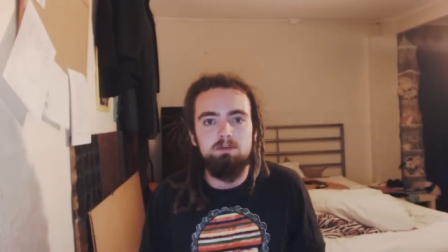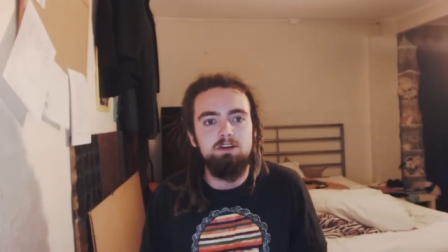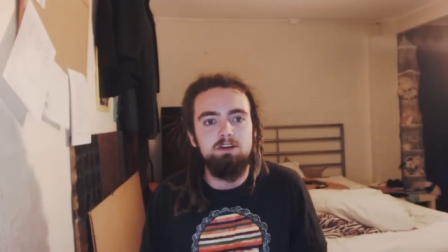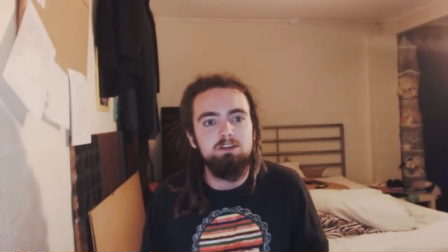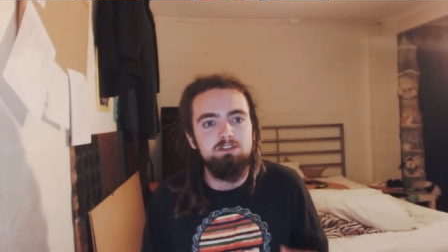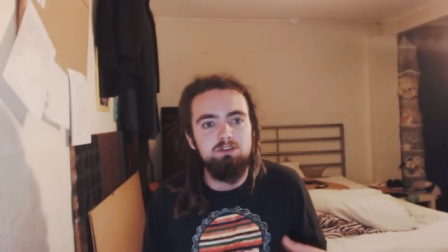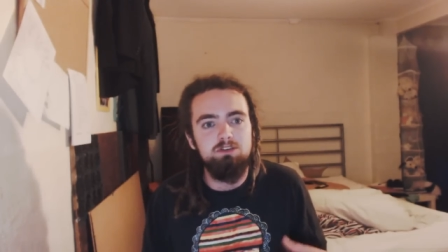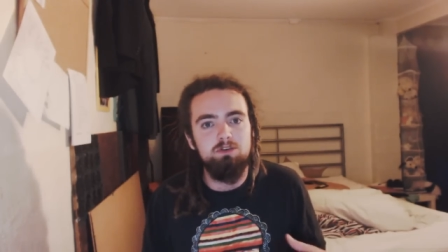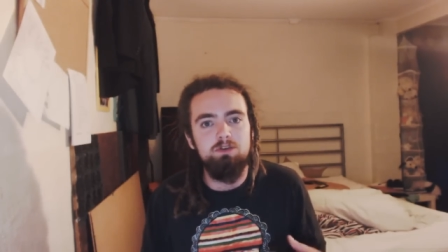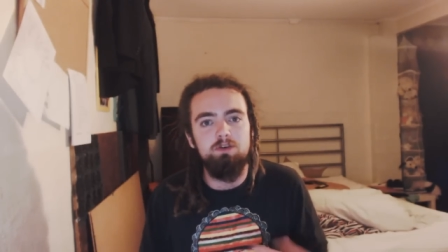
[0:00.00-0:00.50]

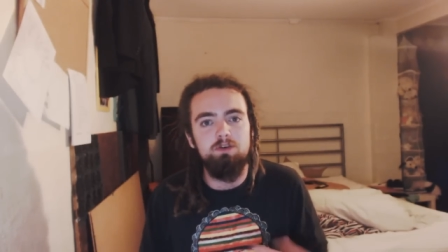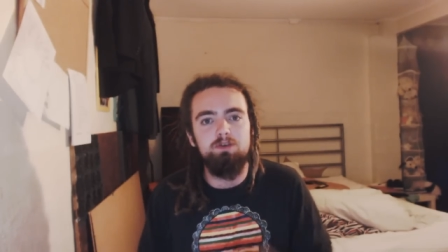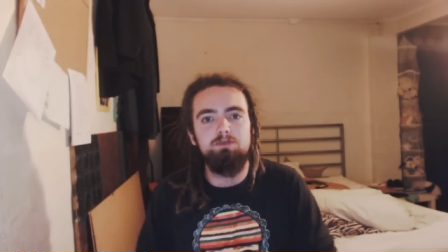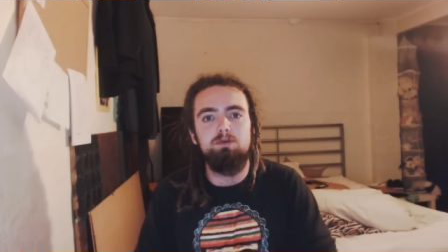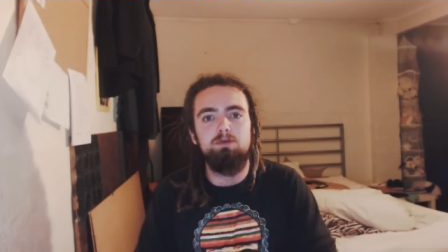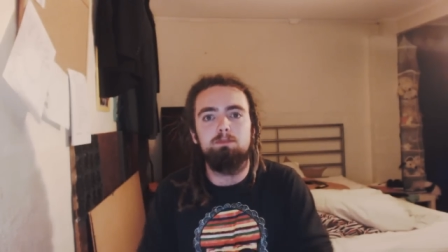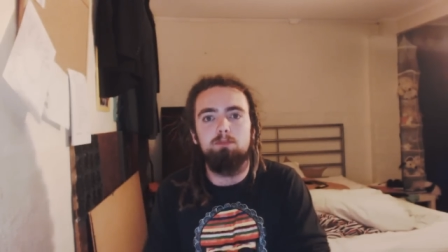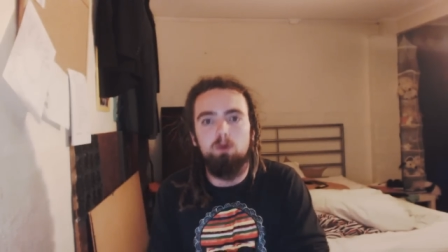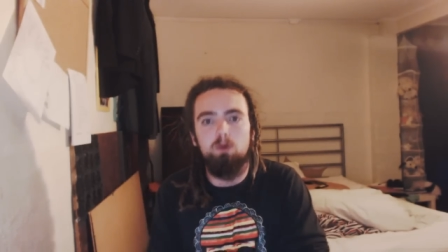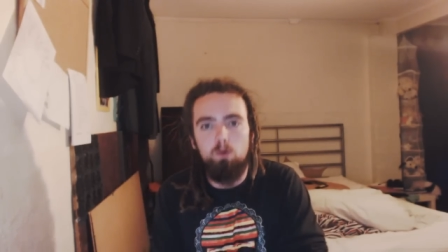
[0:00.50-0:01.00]
because you're not a
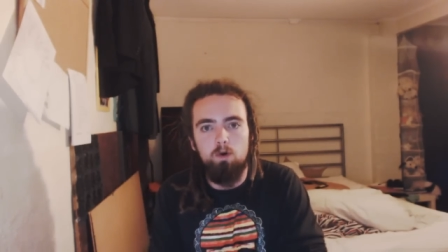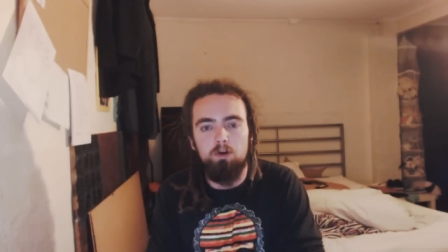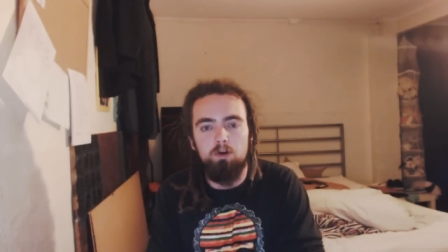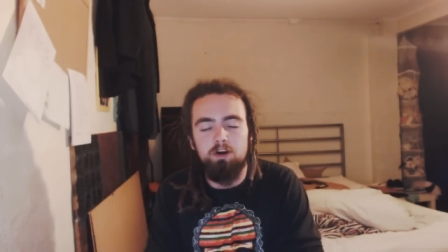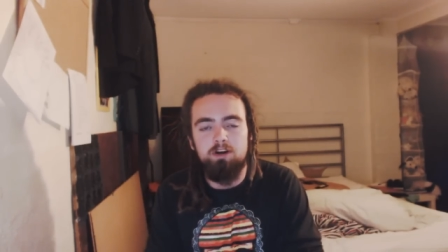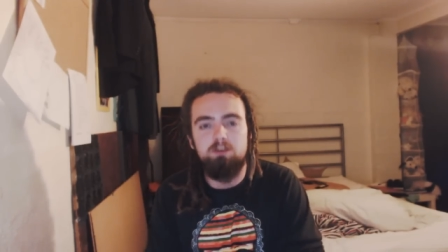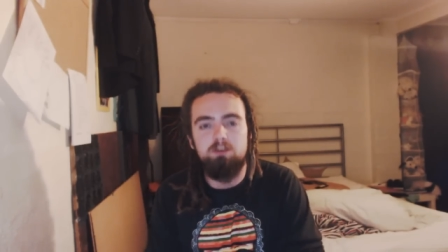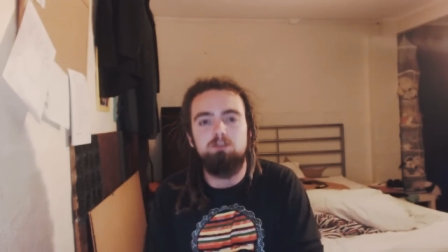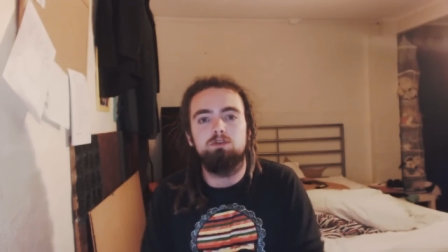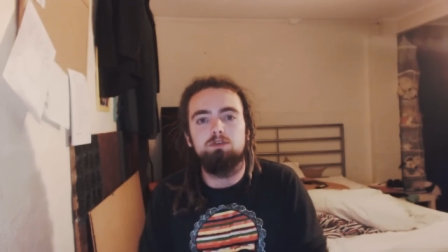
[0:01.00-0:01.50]

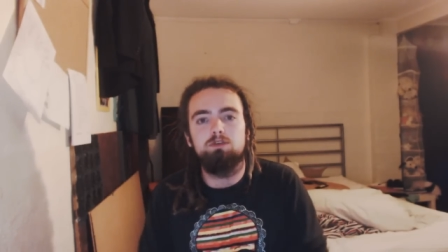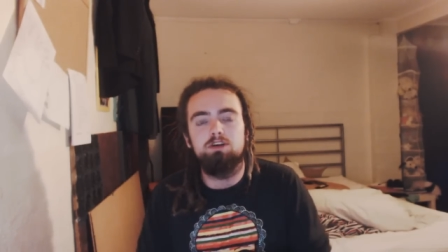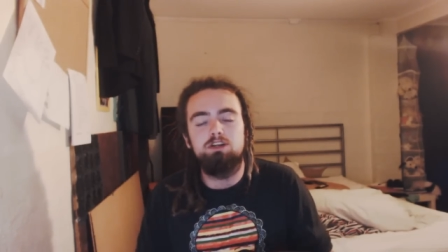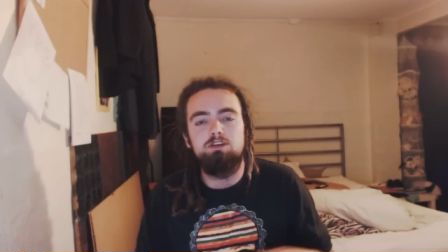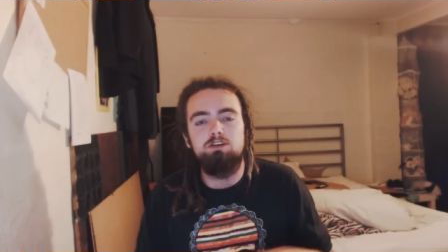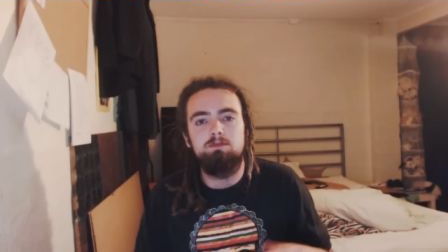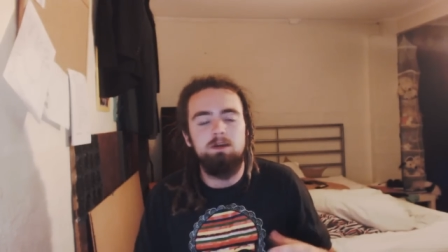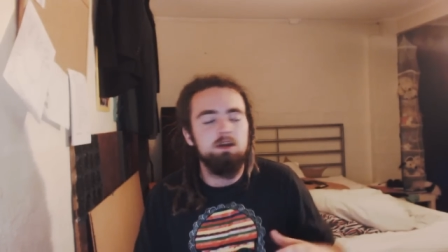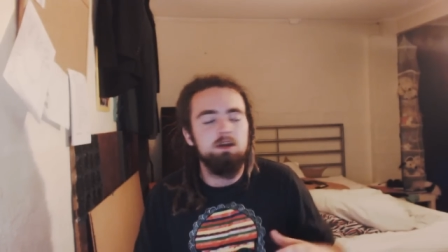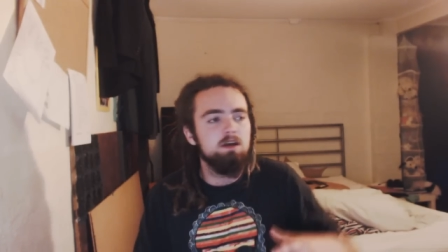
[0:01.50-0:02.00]
reporter, you're
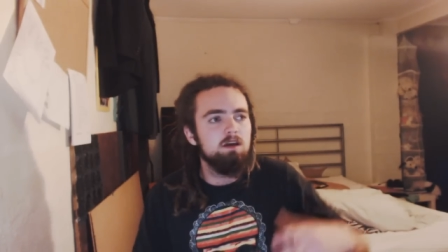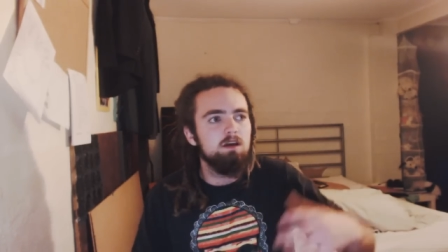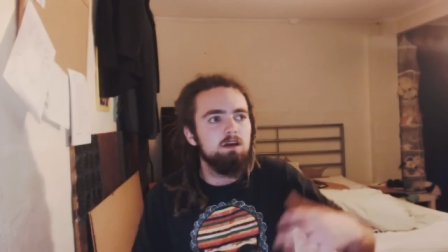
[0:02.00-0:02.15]
a